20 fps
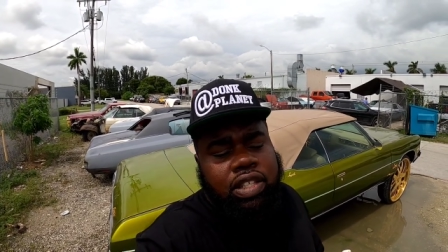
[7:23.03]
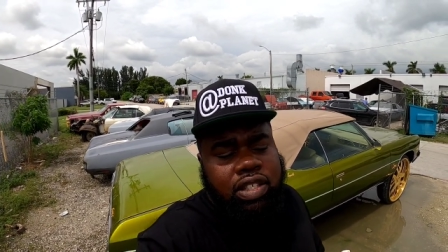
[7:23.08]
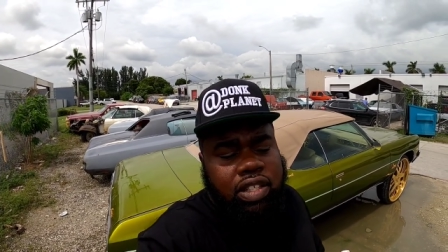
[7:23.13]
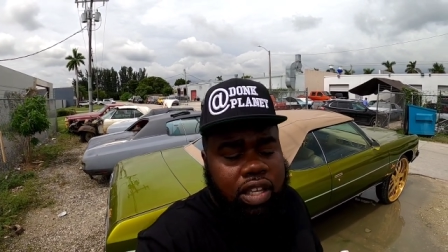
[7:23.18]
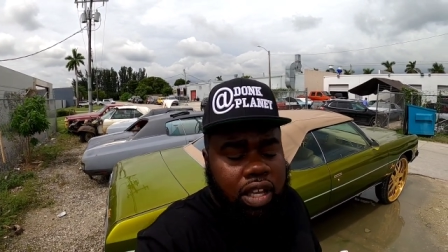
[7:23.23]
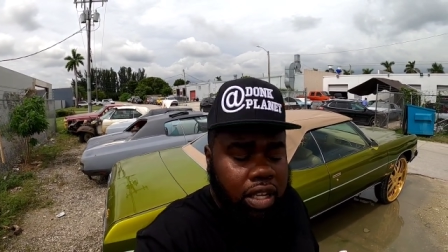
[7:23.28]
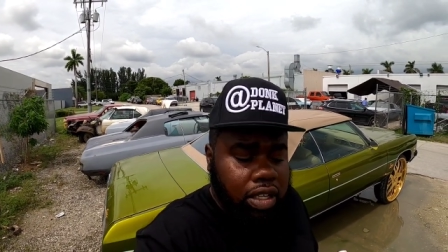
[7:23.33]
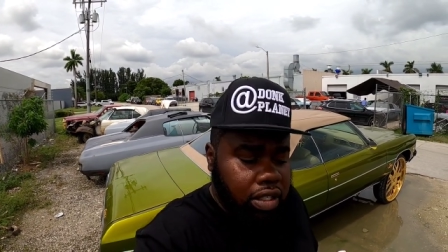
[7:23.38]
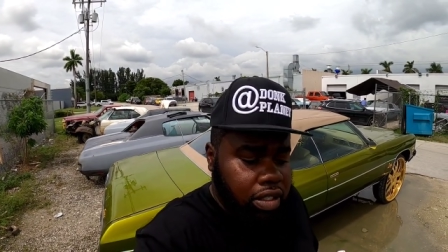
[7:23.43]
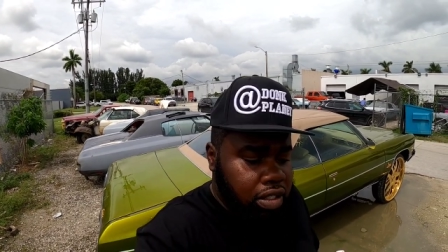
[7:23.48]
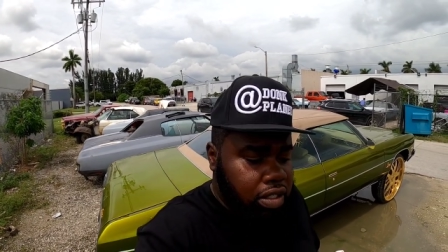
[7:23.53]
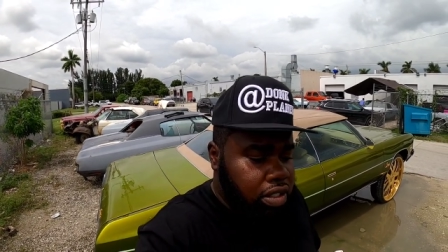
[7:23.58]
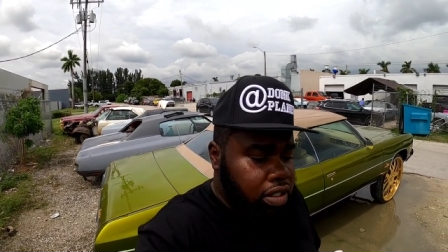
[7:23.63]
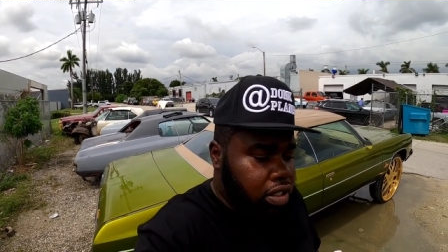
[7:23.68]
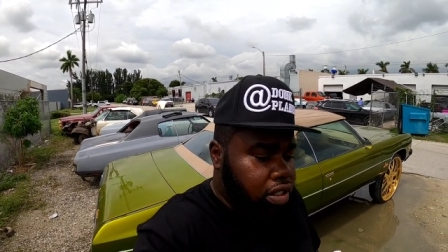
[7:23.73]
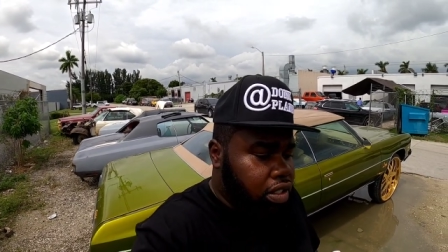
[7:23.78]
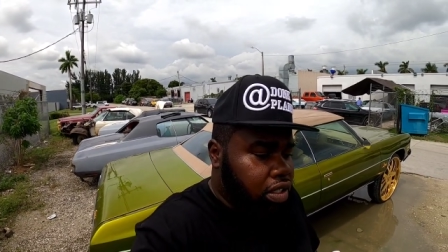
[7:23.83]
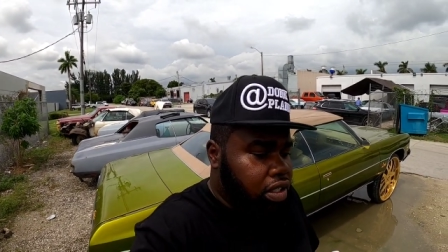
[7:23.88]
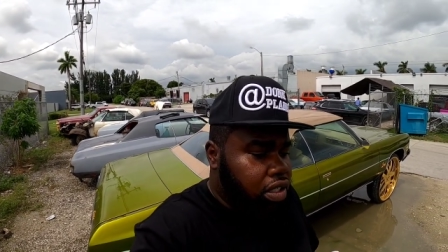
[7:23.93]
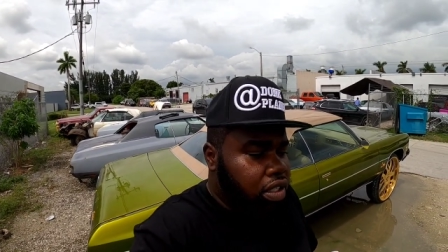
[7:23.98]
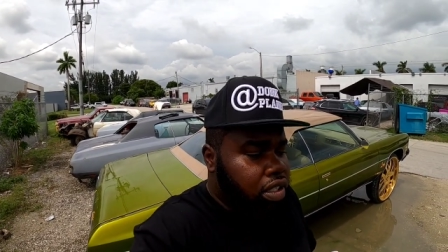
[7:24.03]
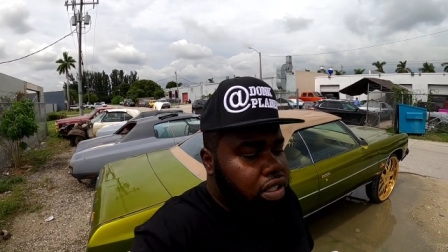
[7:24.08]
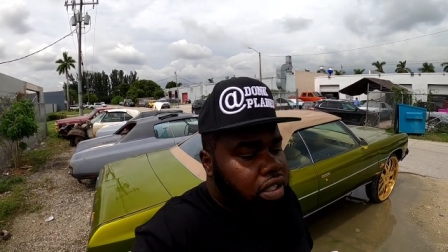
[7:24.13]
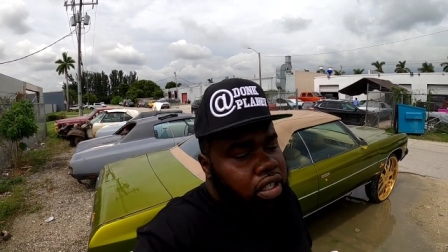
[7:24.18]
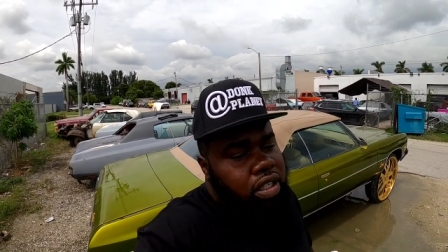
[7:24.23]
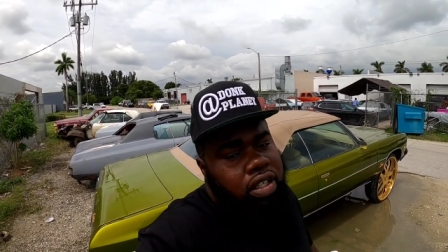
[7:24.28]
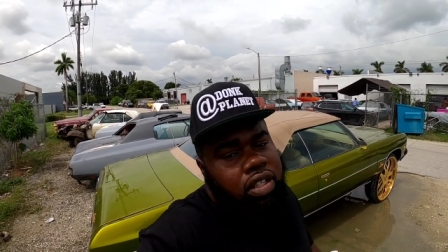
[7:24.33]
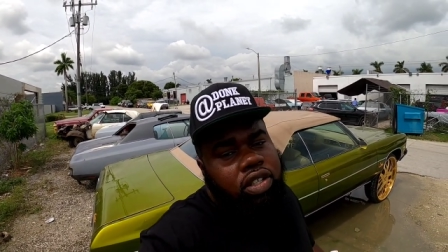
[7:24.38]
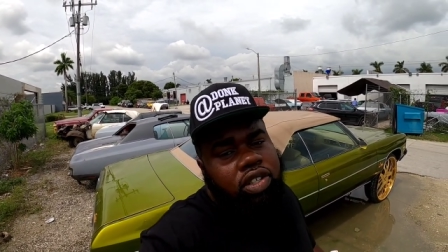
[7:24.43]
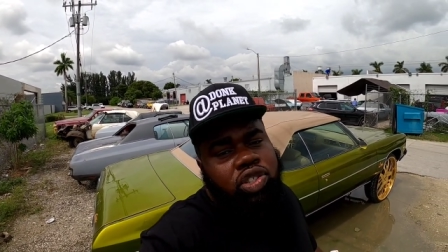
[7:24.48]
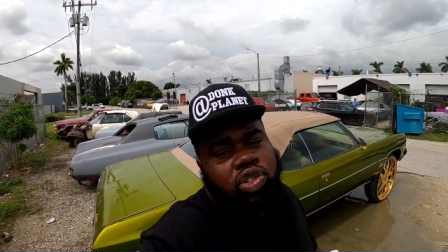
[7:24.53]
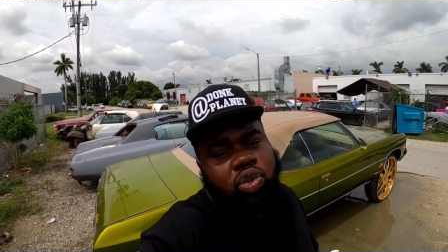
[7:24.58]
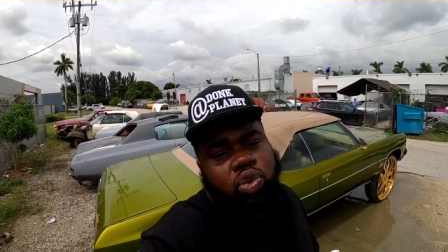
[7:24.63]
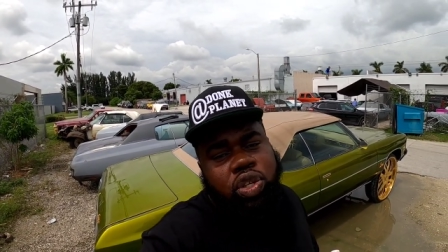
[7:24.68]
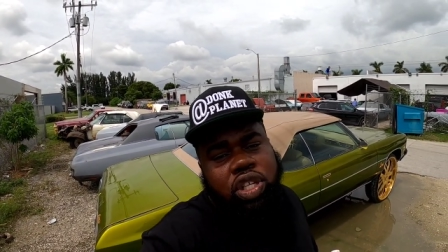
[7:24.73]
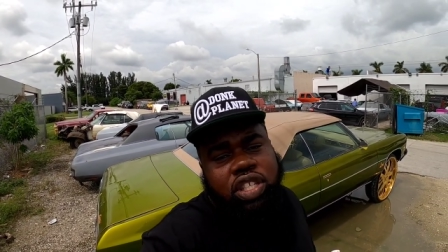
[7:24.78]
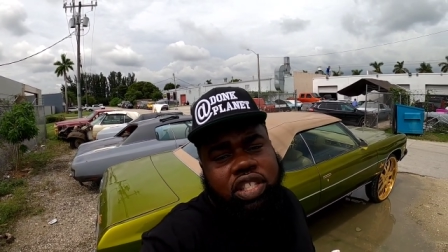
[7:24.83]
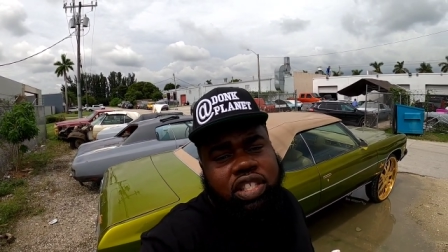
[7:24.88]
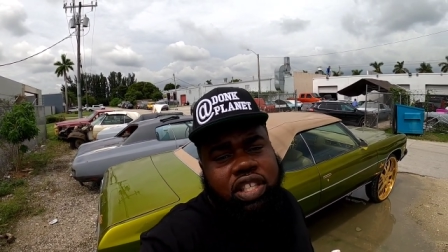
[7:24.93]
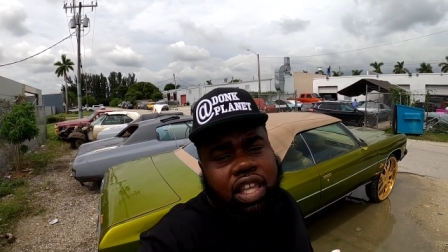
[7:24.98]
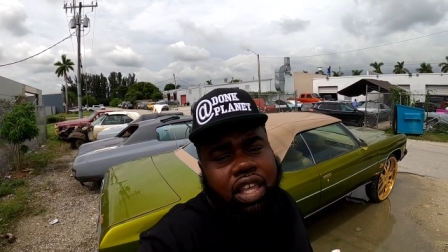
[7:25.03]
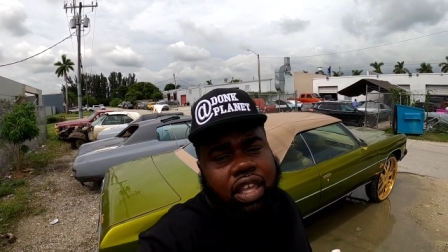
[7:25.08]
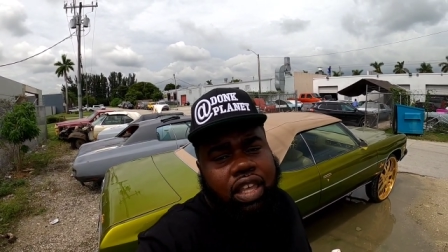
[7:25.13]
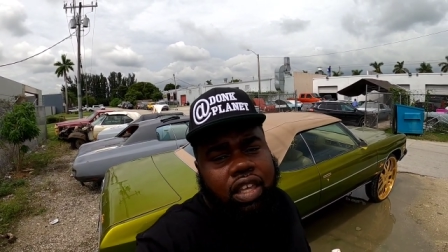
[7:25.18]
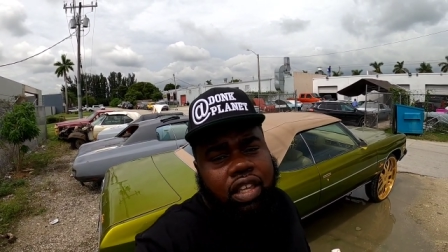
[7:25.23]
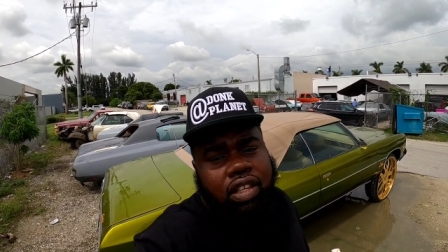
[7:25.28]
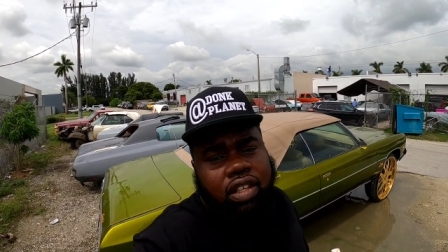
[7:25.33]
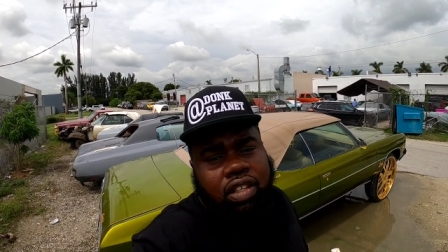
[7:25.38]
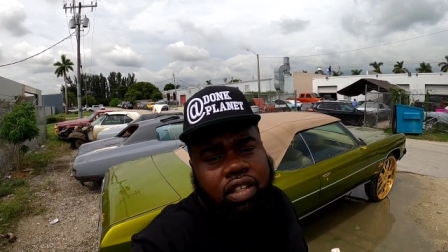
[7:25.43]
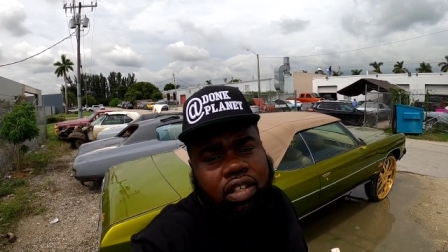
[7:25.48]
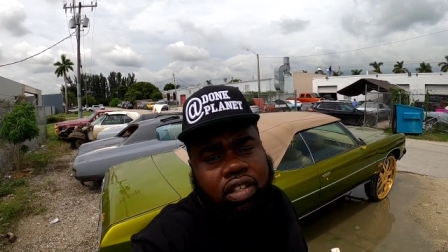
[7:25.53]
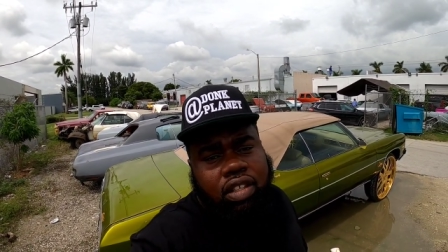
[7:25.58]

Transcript: this color. Sudi say